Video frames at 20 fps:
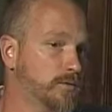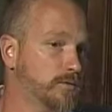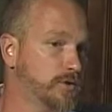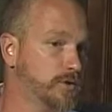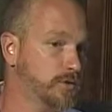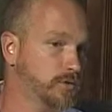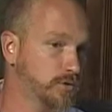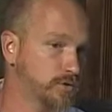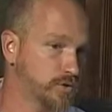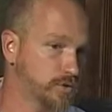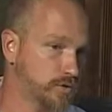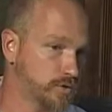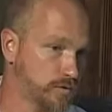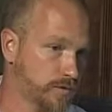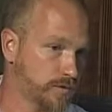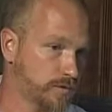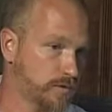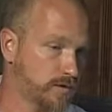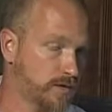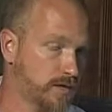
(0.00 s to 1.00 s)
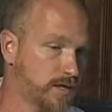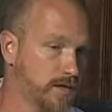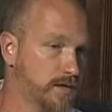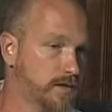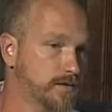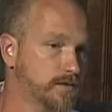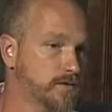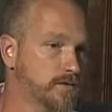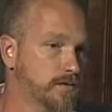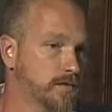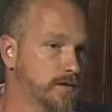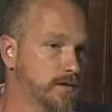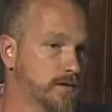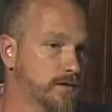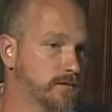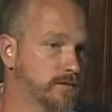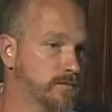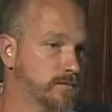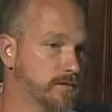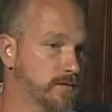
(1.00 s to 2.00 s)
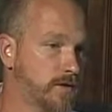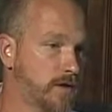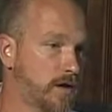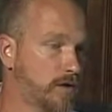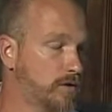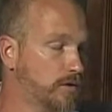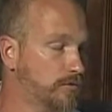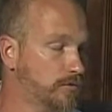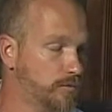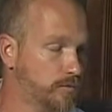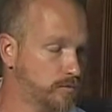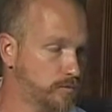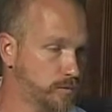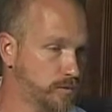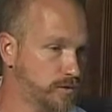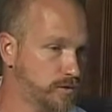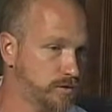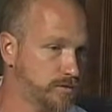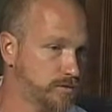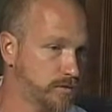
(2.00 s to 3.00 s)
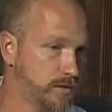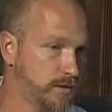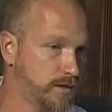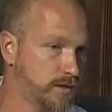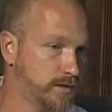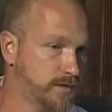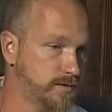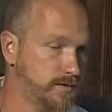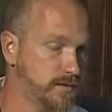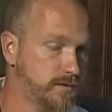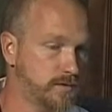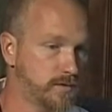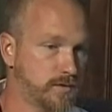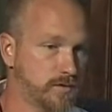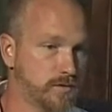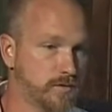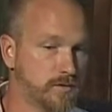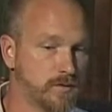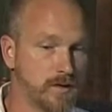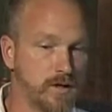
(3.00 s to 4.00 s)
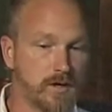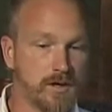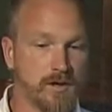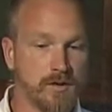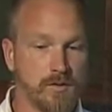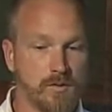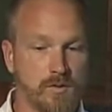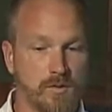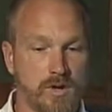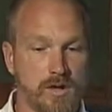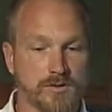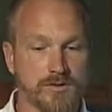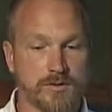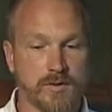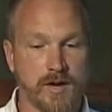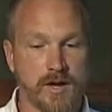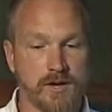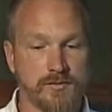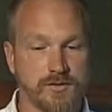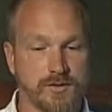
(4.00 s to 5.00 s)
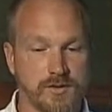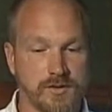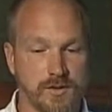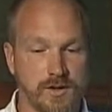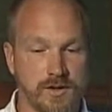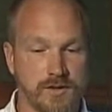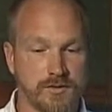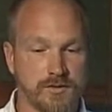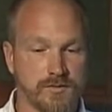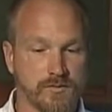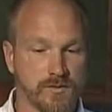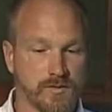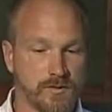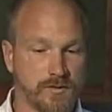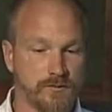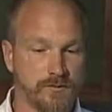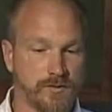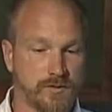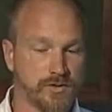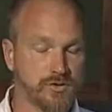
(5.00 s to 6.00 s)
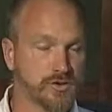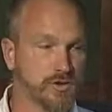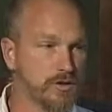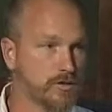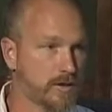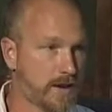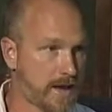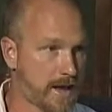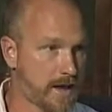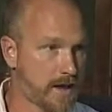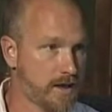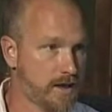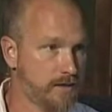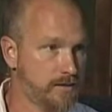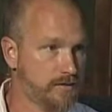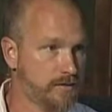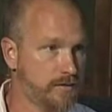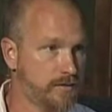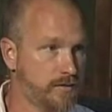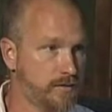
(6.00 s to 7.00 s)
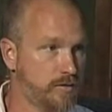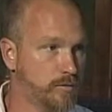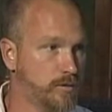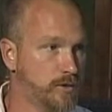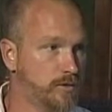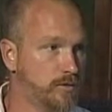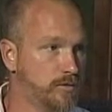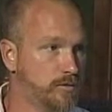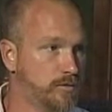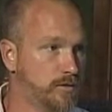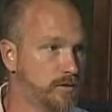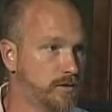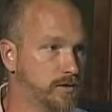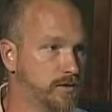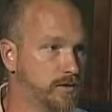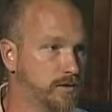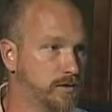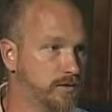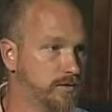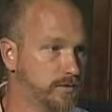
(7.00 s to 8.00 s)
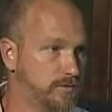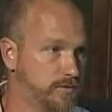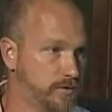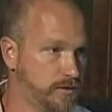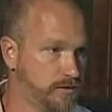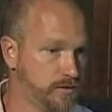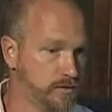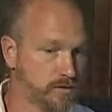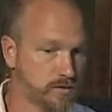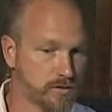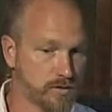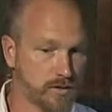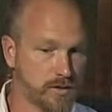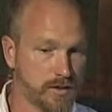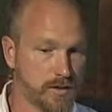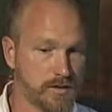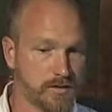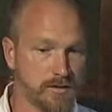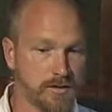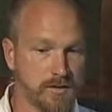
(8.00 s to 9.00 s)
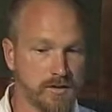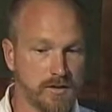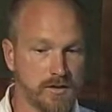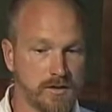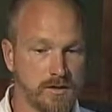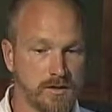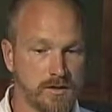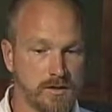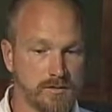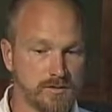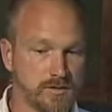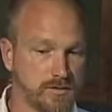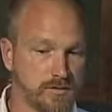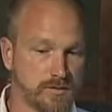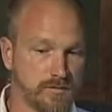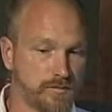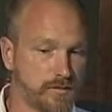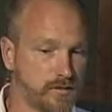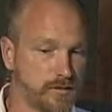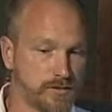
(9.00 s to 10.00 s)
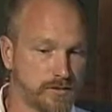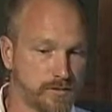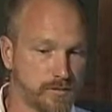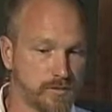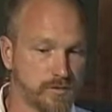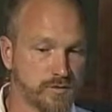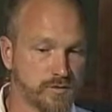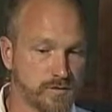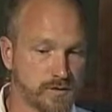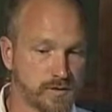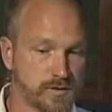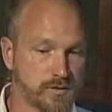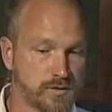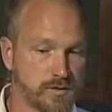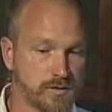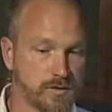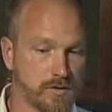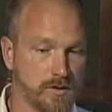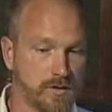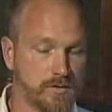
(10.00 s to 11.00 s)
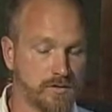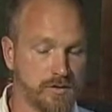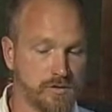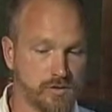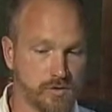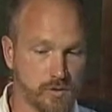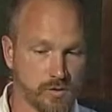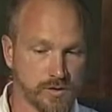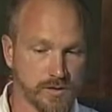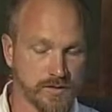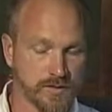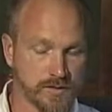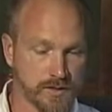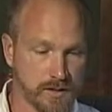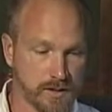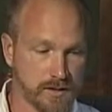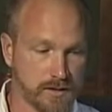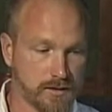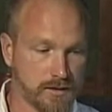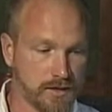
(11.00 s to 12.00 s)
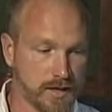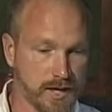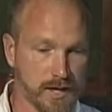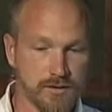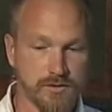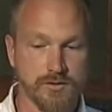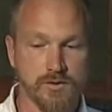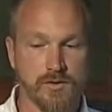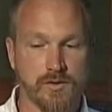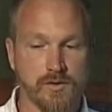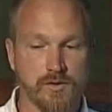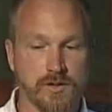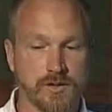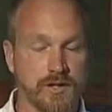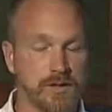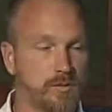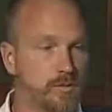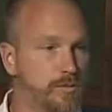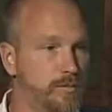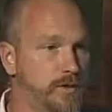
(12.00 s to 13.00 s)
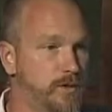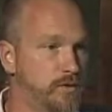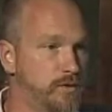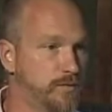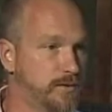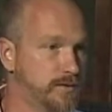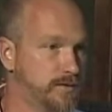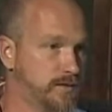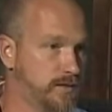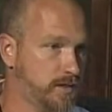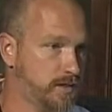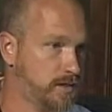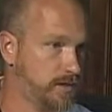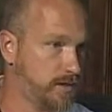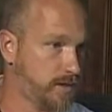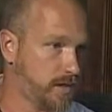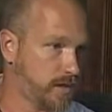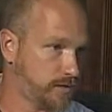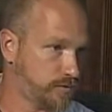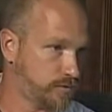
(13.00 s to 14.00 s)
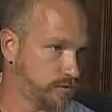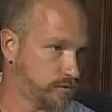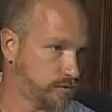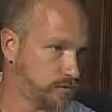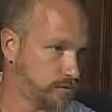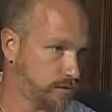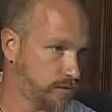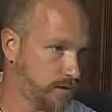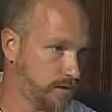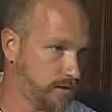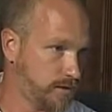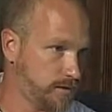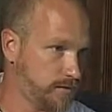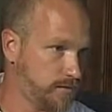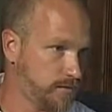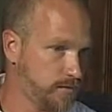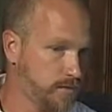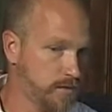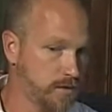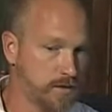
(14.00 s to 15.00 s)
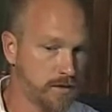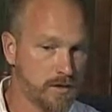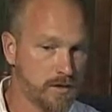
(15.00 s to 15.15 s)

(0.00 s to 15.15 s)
and we do a little strength test, uh, all of it which is very easy to do. We'll also have screenings from Fitzgerald Eye. They'll be doing uh, the vision screen. That's just a very simple vision screen. The Georgia Skin Cancer Clinic will be doing skin cancer screenings.